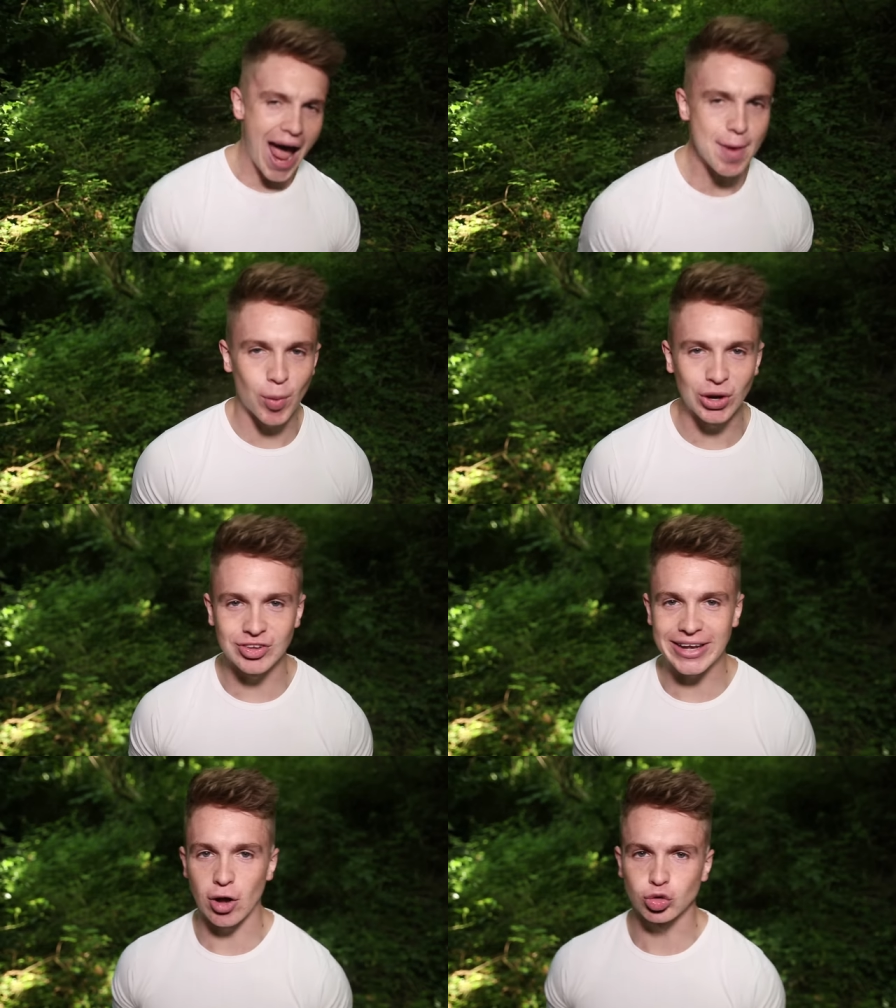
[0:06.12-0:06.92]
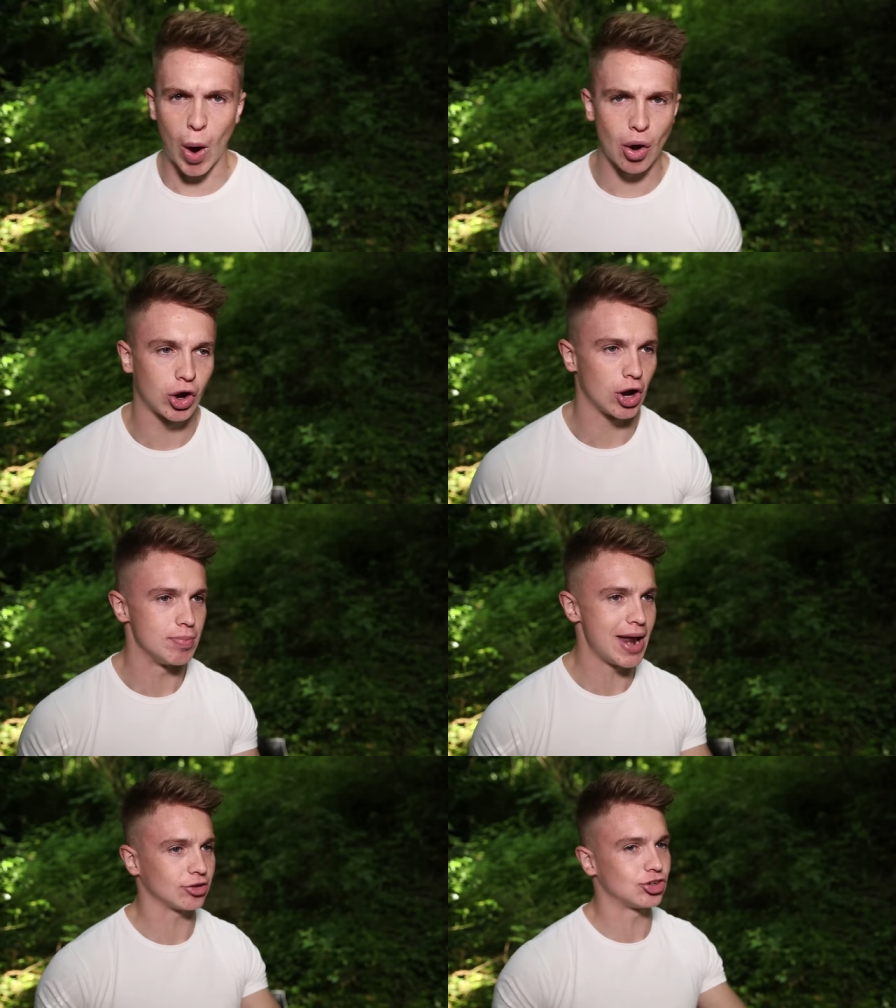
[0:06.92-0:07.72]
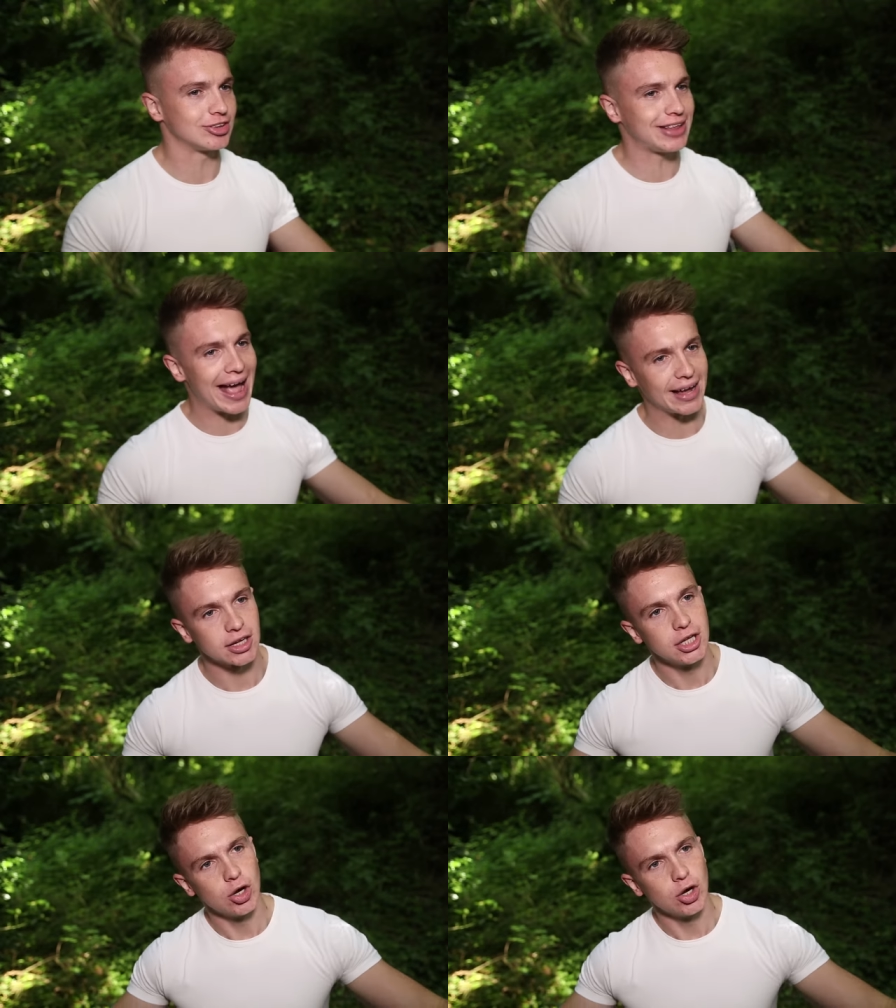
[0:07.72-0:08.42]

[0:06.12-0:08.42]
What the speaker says: Hi, boys and girls, welcome. Now, today,